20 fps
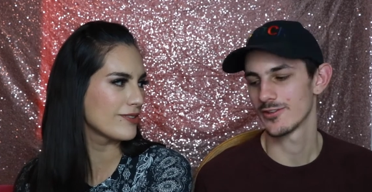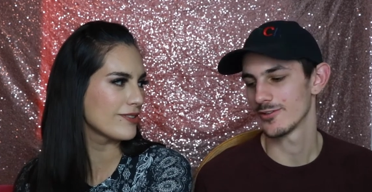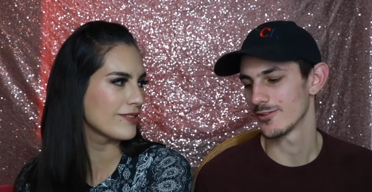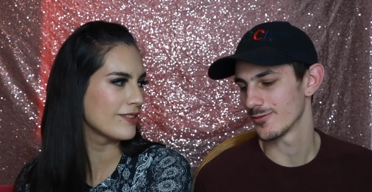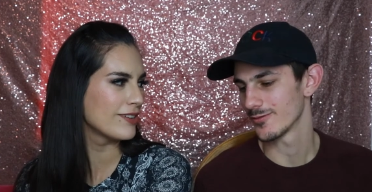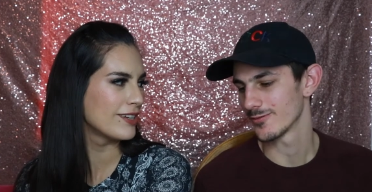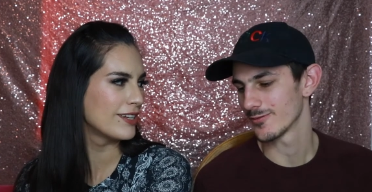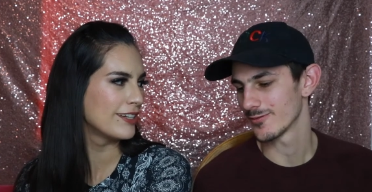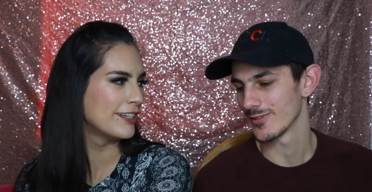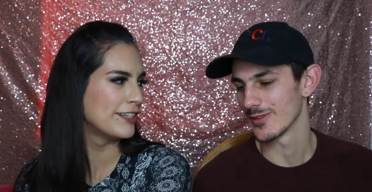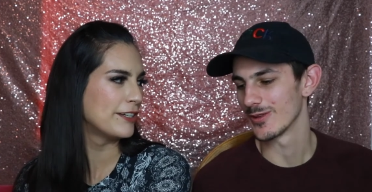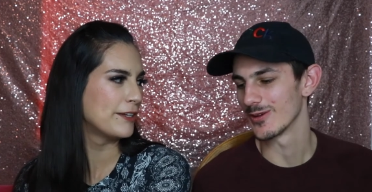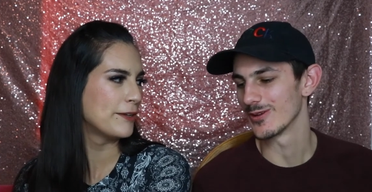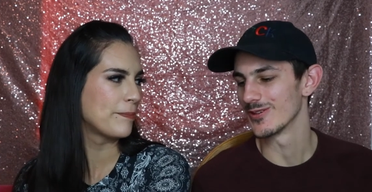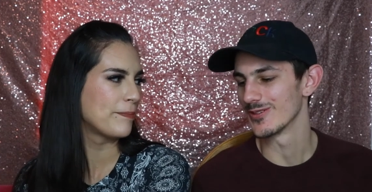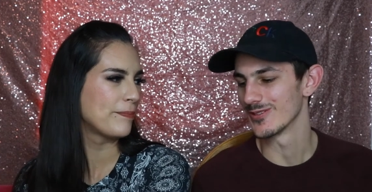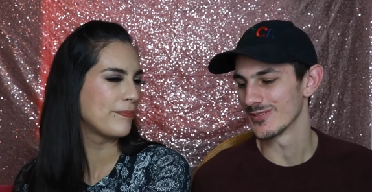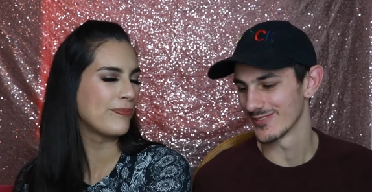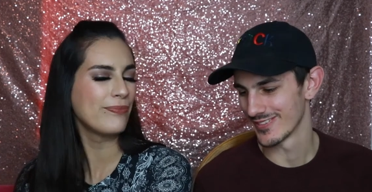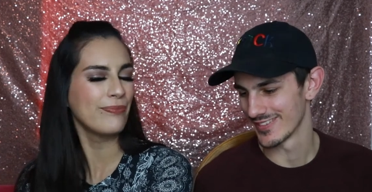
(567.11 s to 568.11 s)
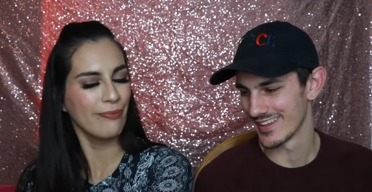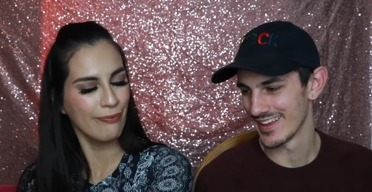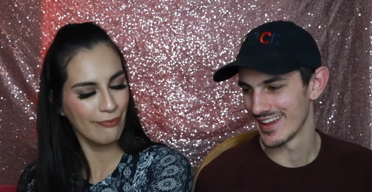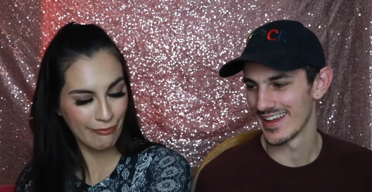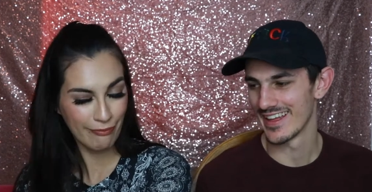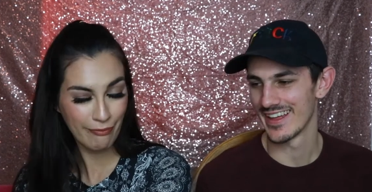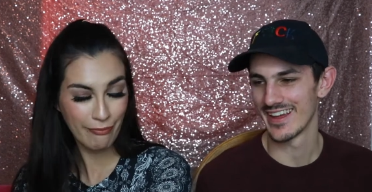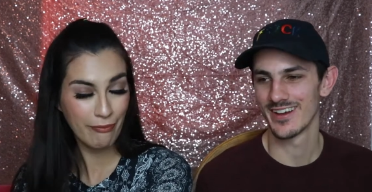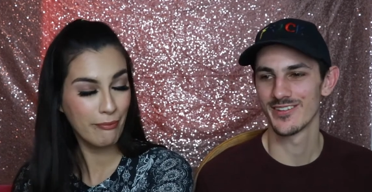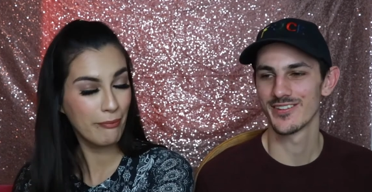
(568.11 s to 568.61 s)
Speaker 1: the little yeah,
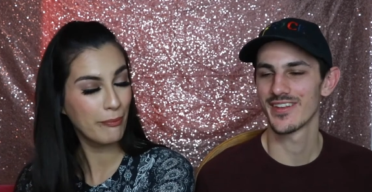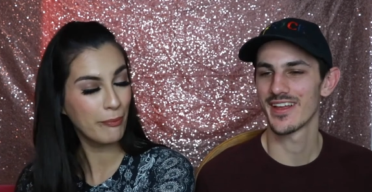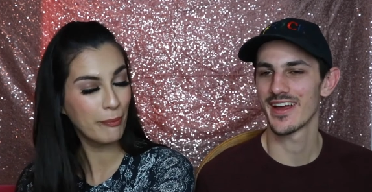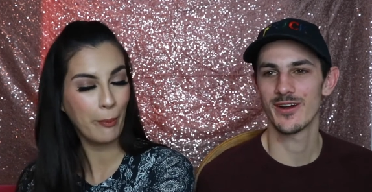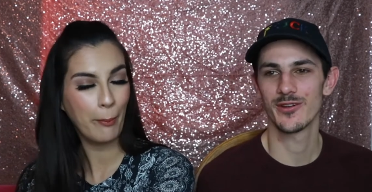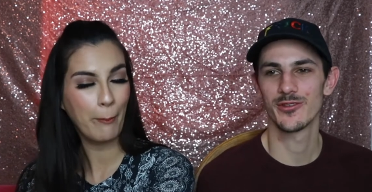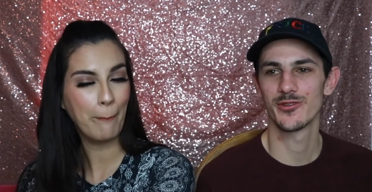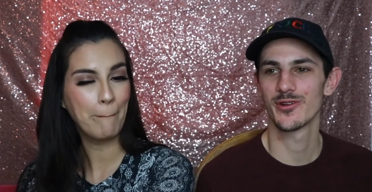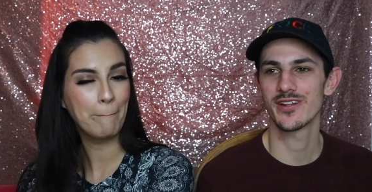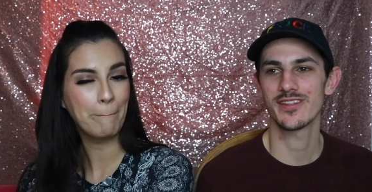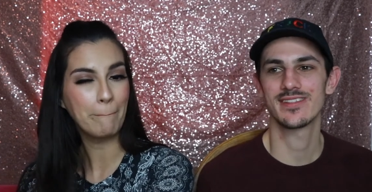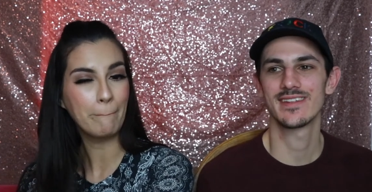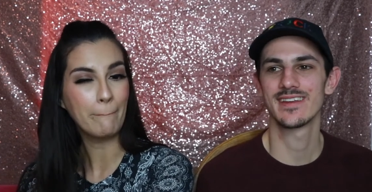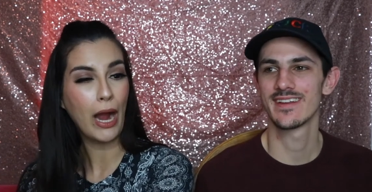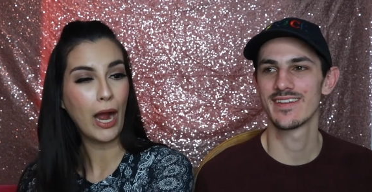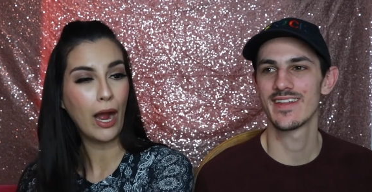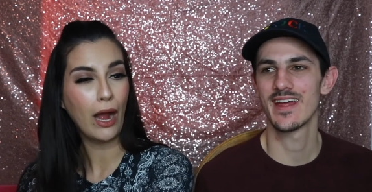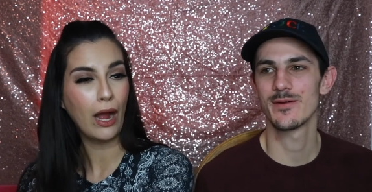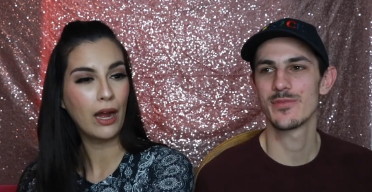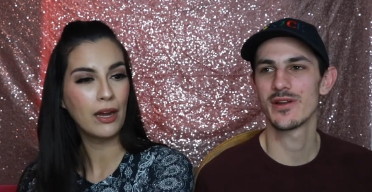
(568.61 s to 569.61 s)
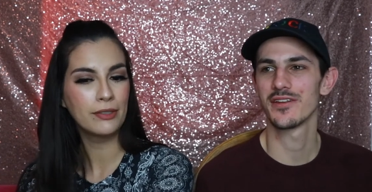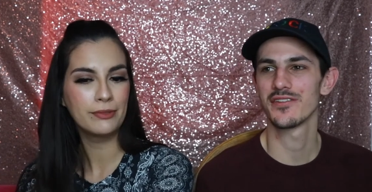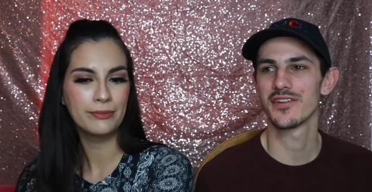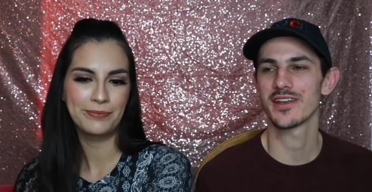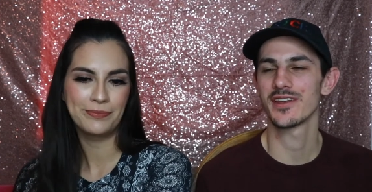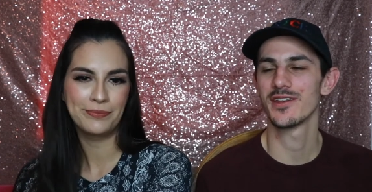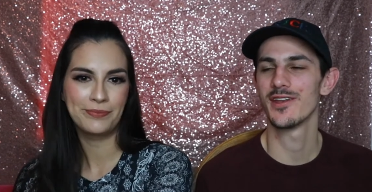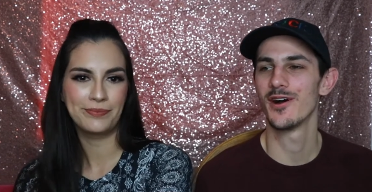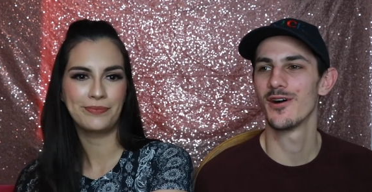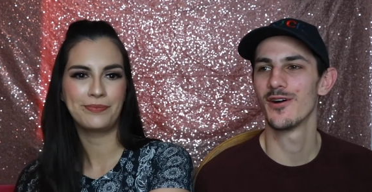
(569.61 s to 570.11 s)
I was like I was already thinking that, but I was like,
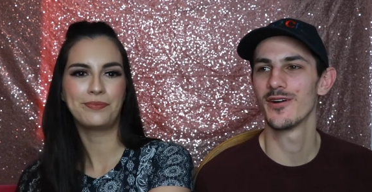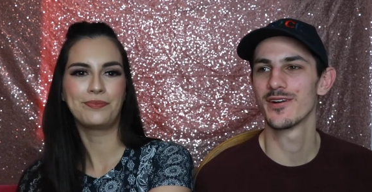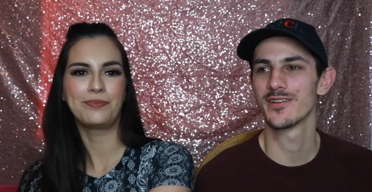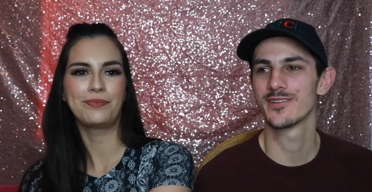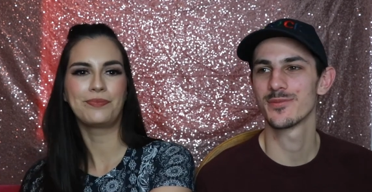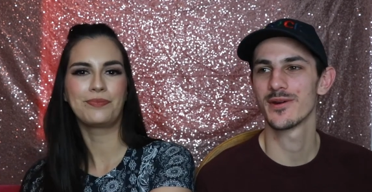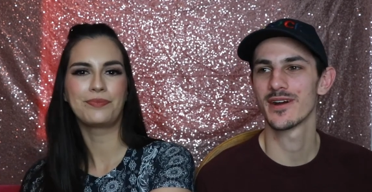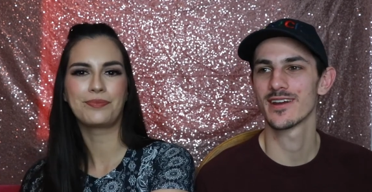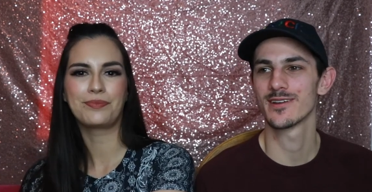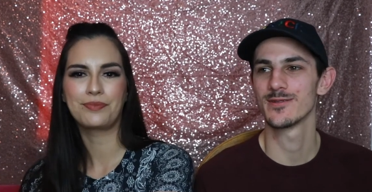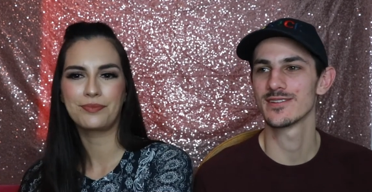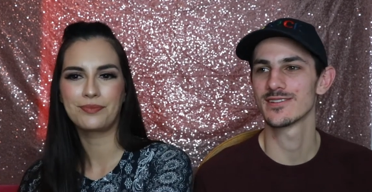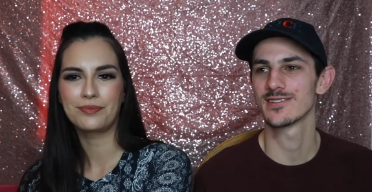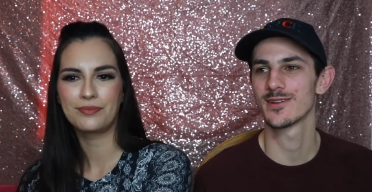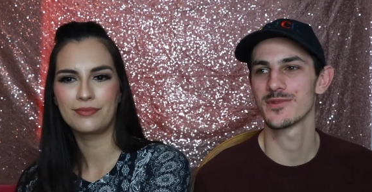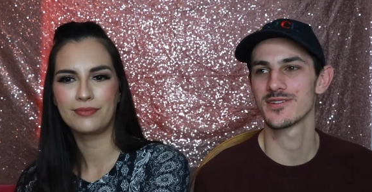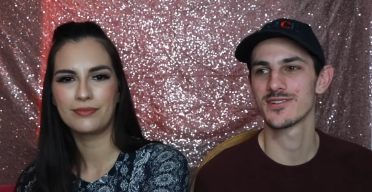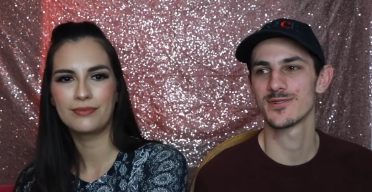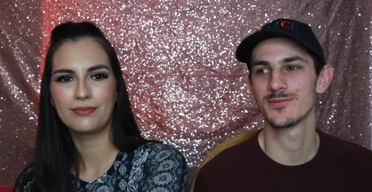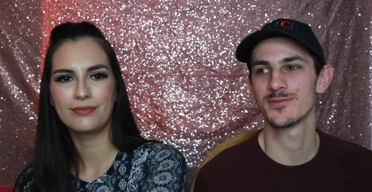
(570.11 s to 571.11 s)
no, it's probably gonna be something she